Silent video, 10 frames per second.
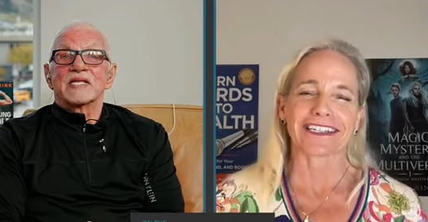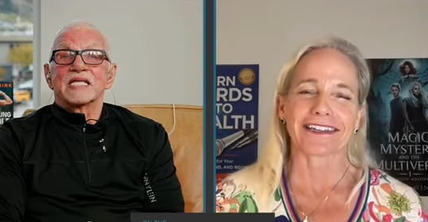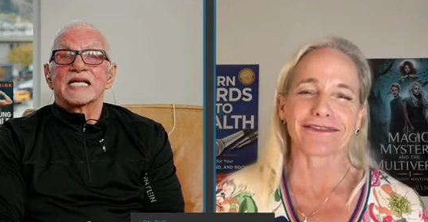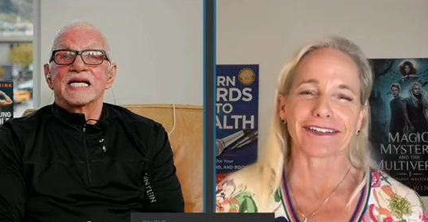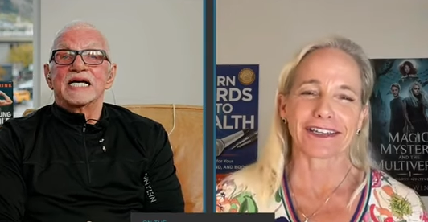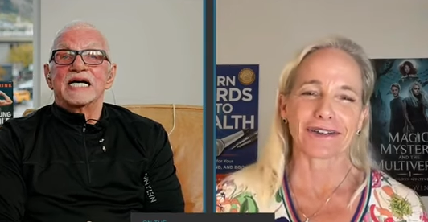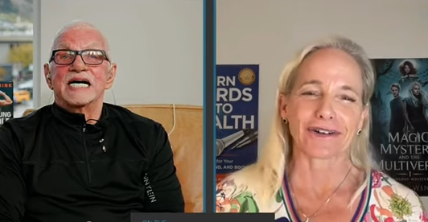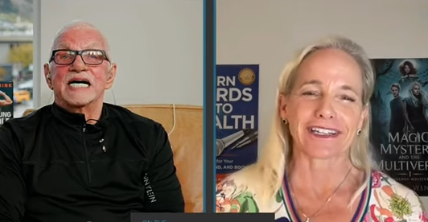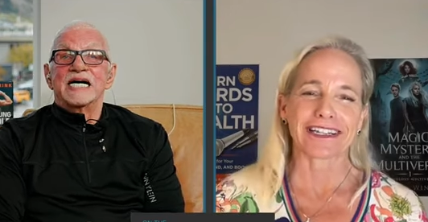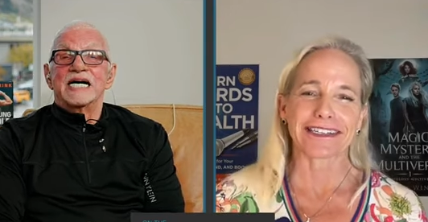Speaker 1: to giving
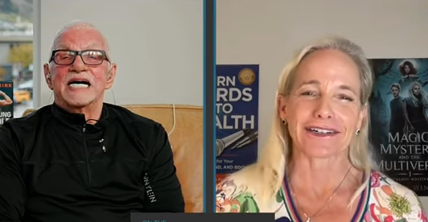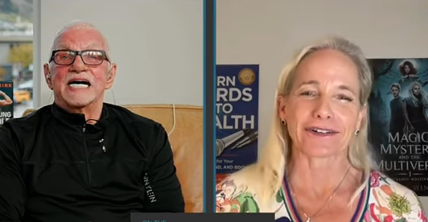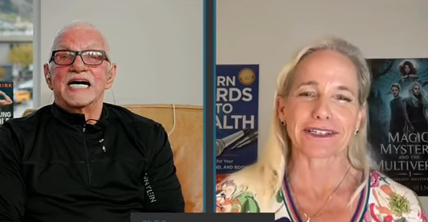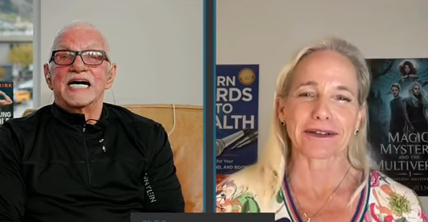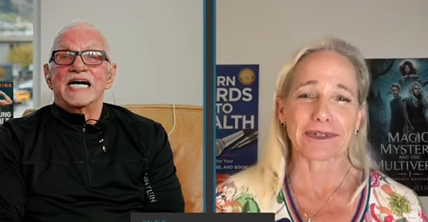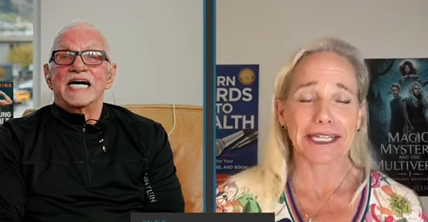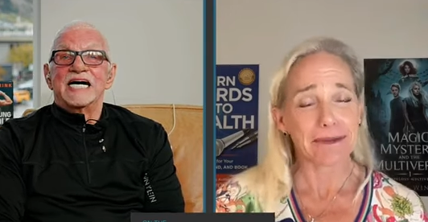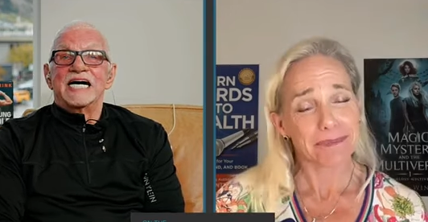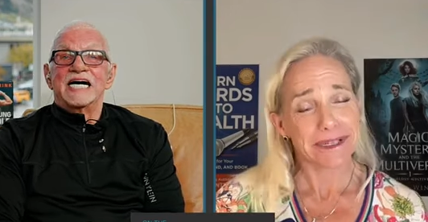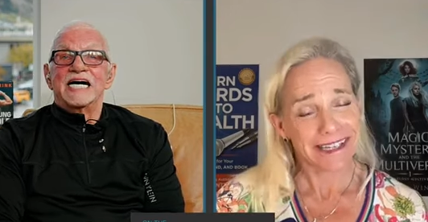your listeners some
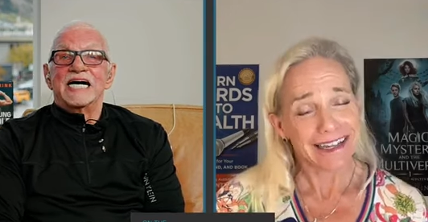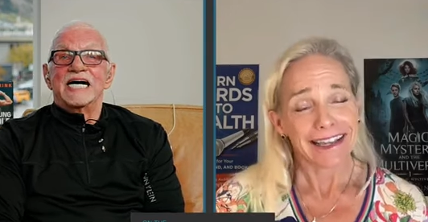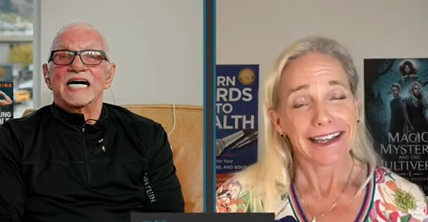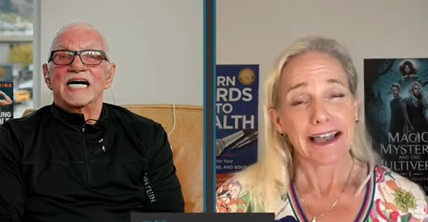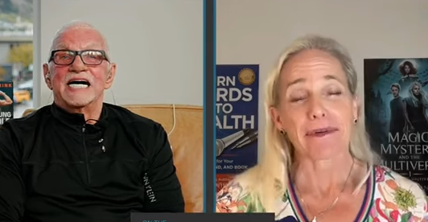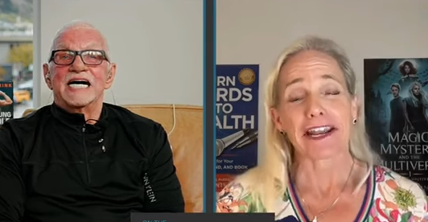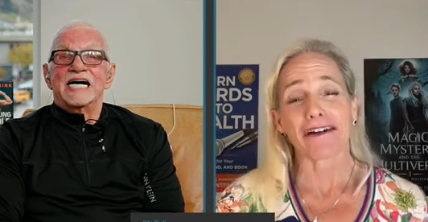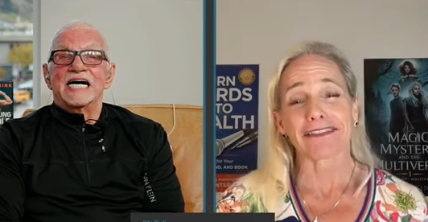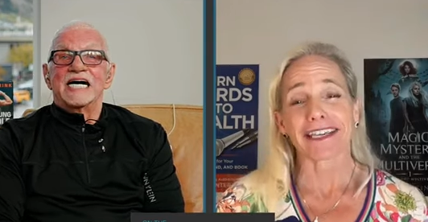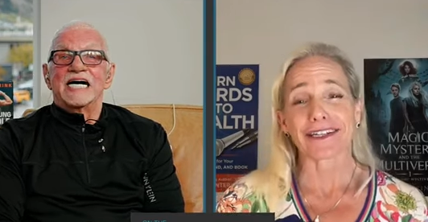tips about
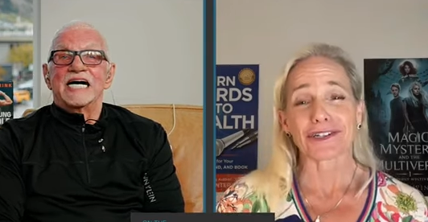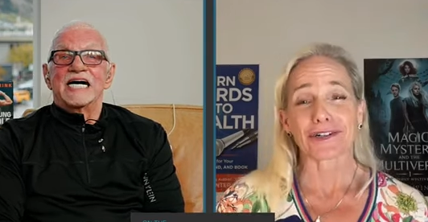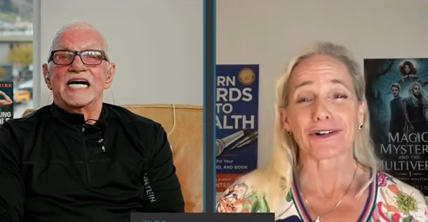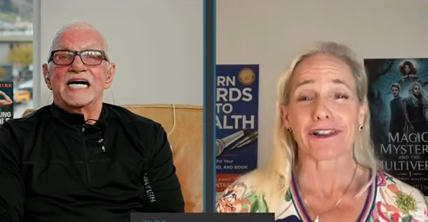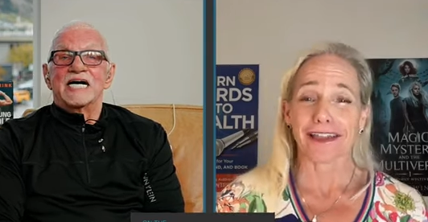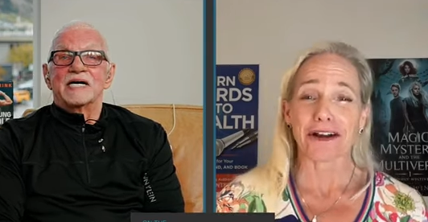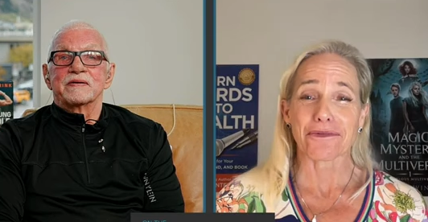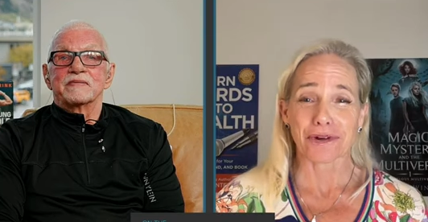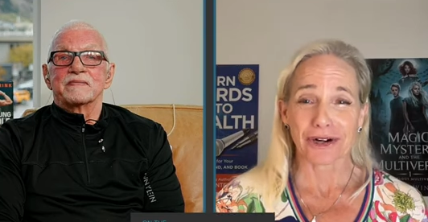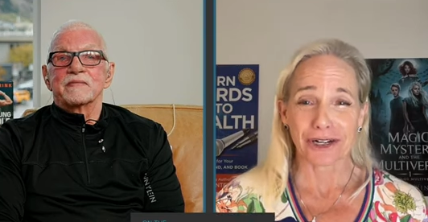how they can turn
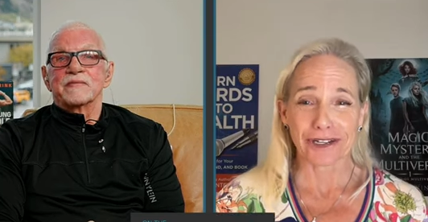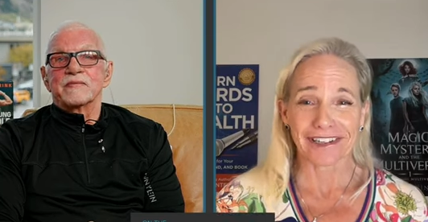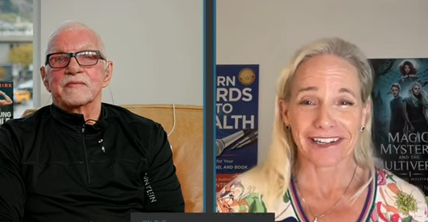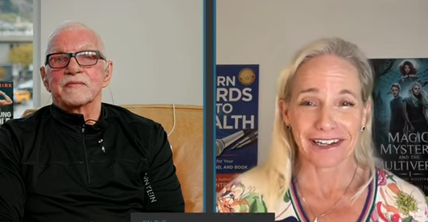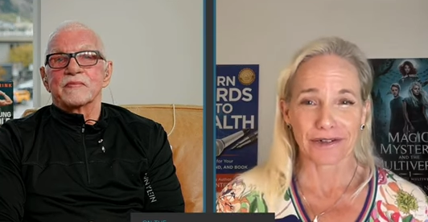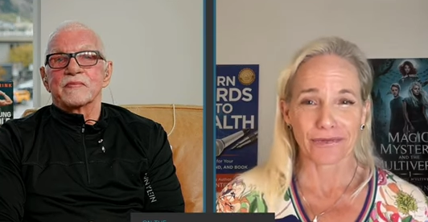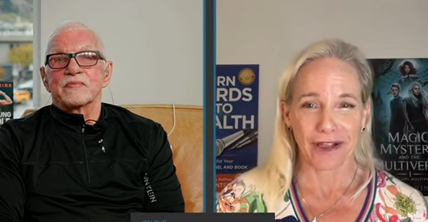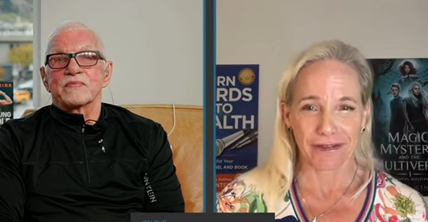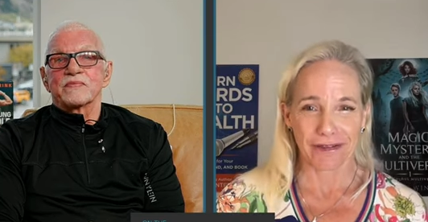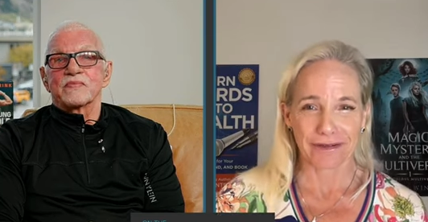their words into
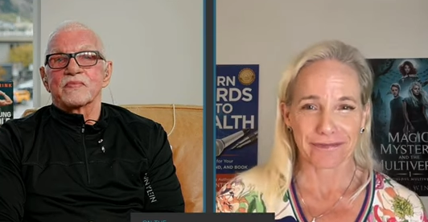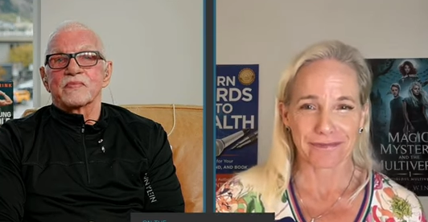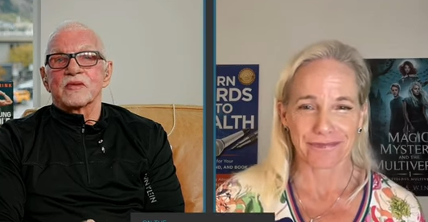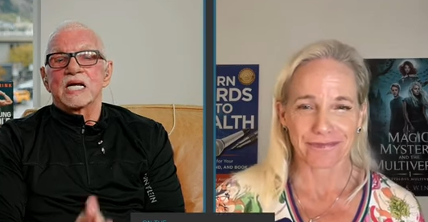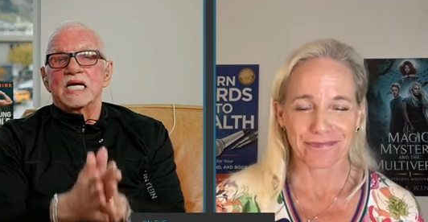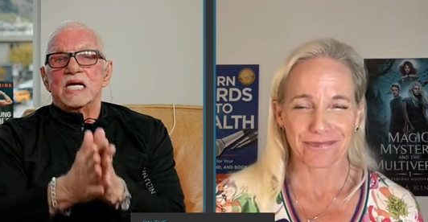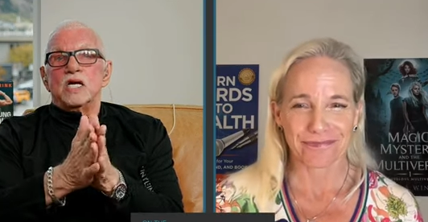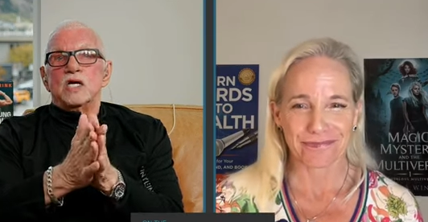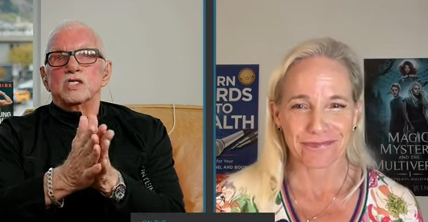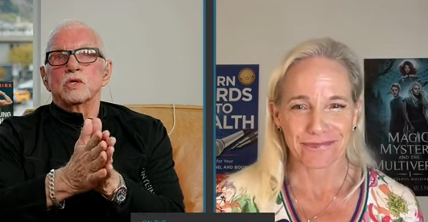wealth.
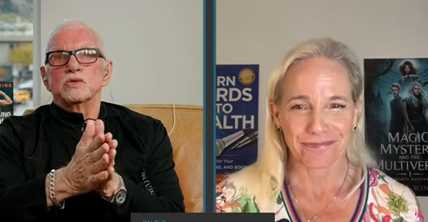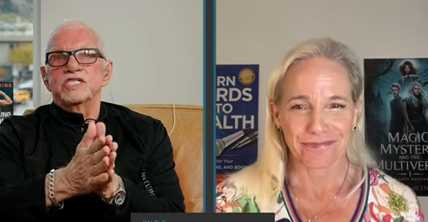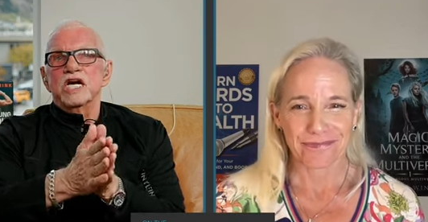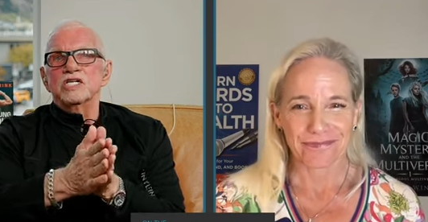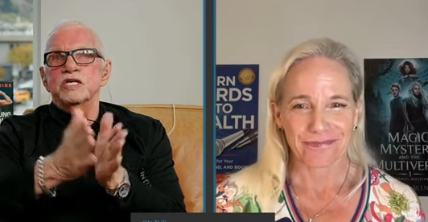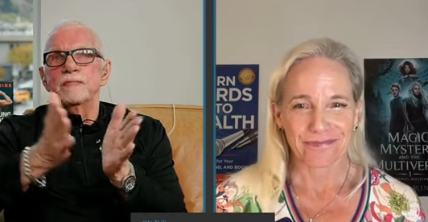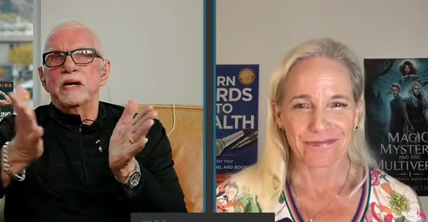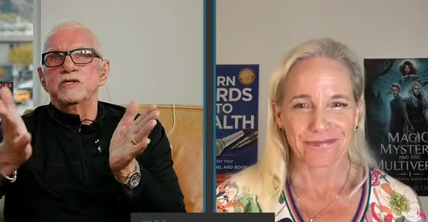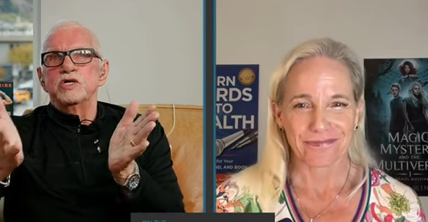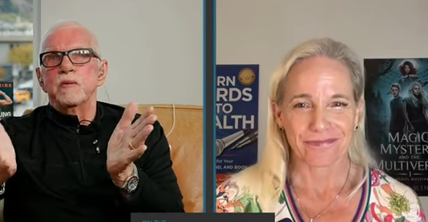
Speaker 2: So tell us
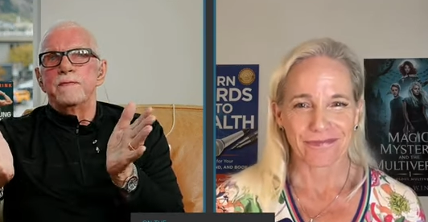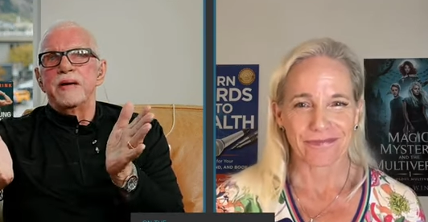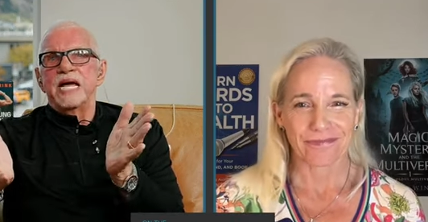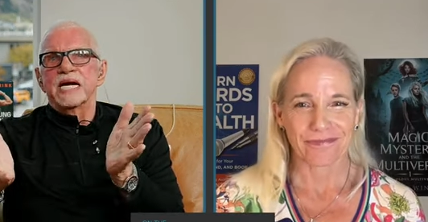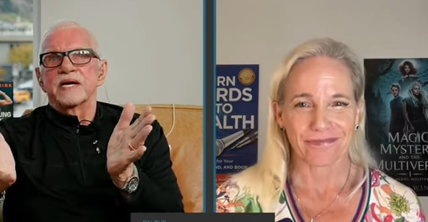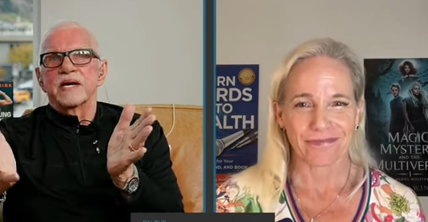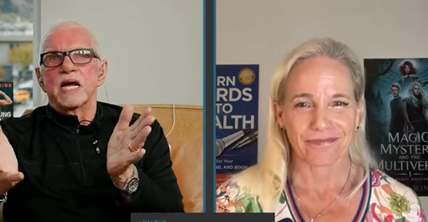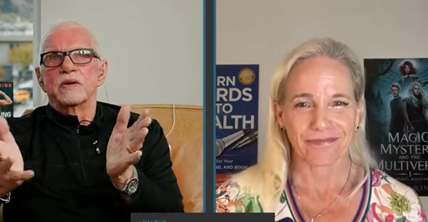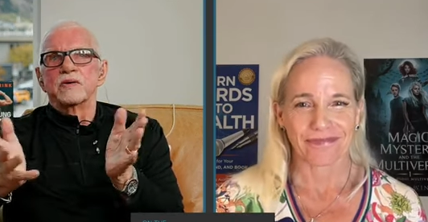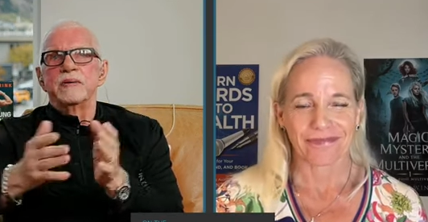about your
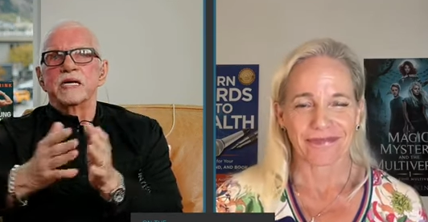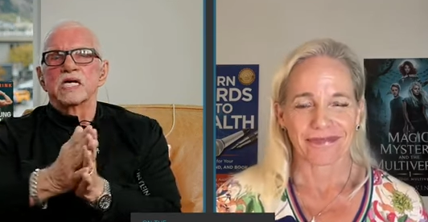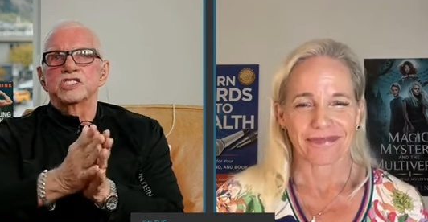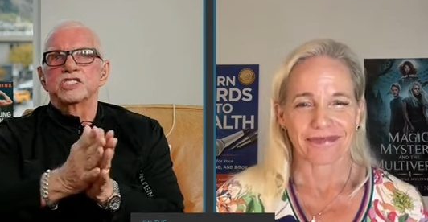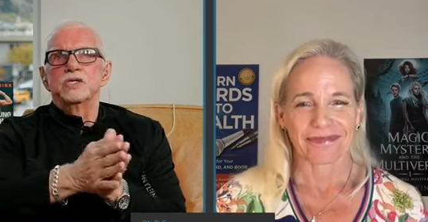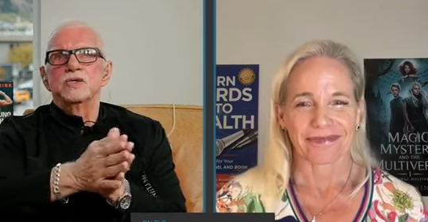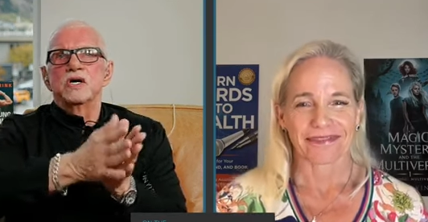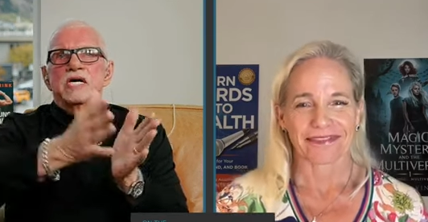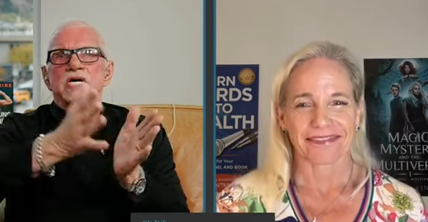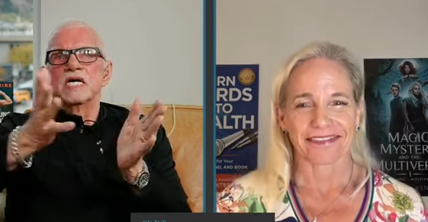background because you
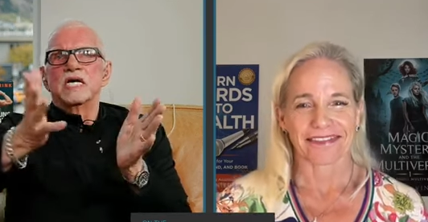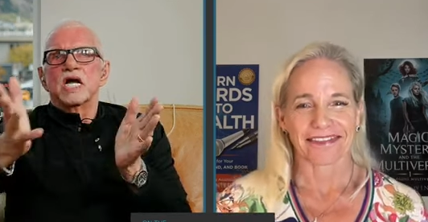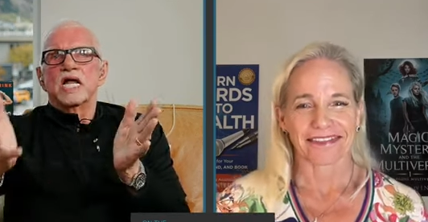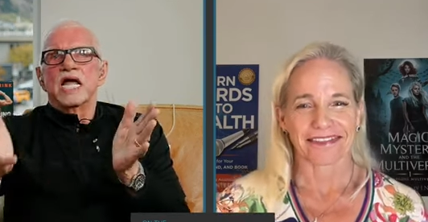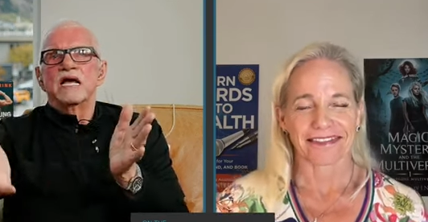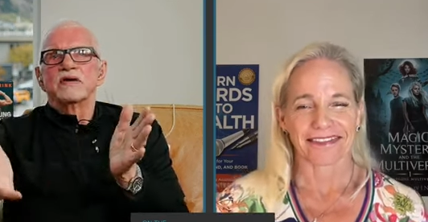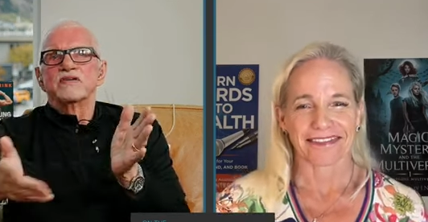are have